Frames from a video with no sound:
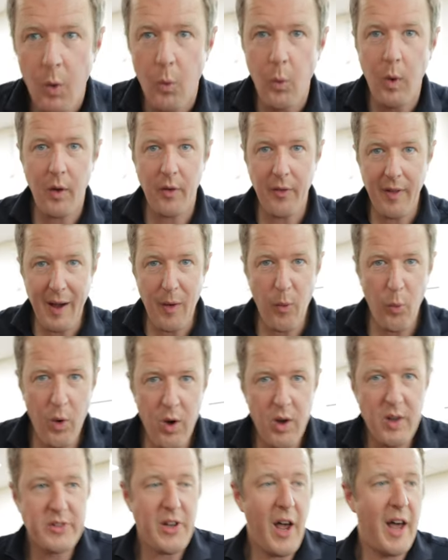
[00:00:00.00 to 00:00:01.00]
Well, that
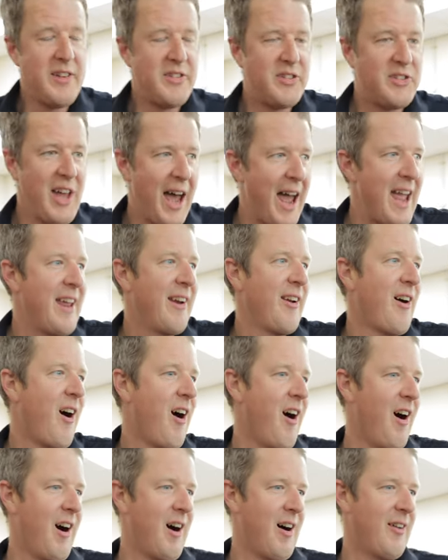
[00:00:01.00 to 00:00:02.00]
was a day and a
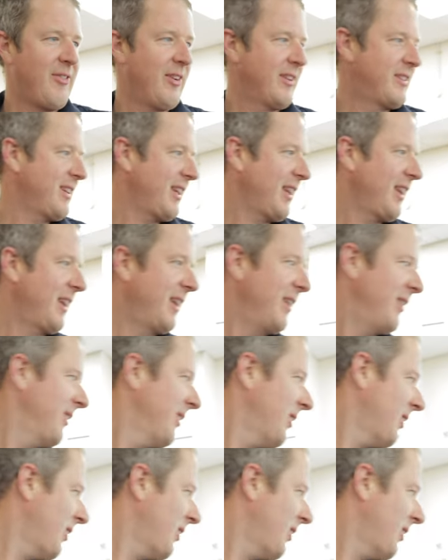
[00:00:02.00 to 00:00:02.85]
half, I tell you.